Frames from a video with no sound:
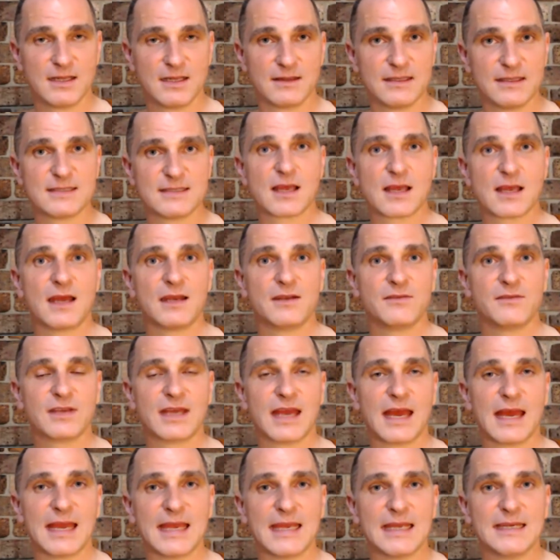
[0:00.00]
This kind of
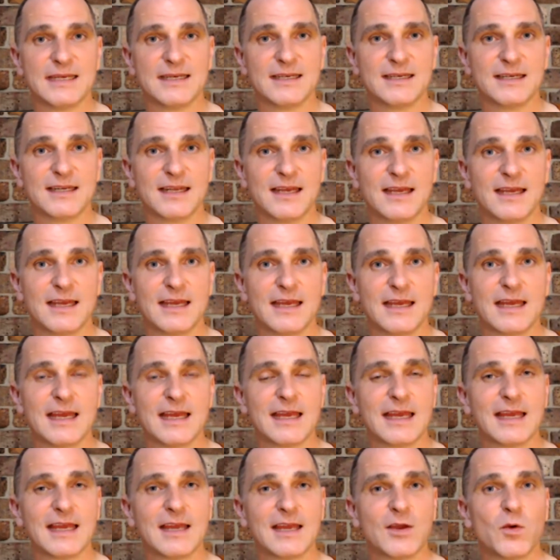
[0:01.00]
gain,
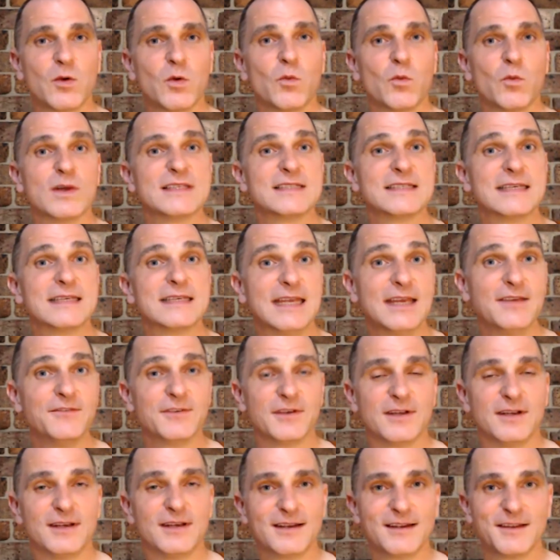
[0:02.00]
what's
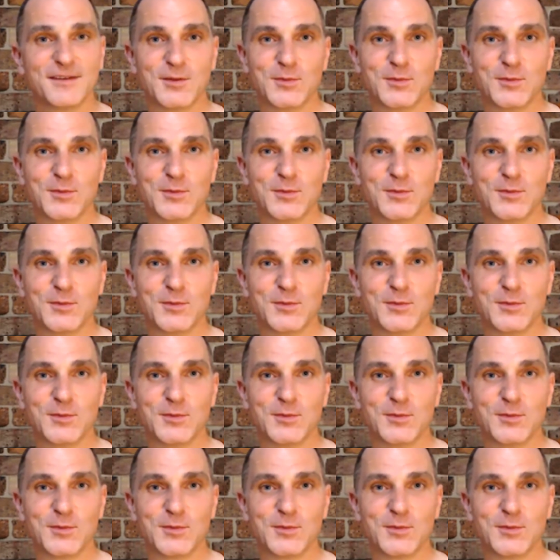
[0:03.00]
given,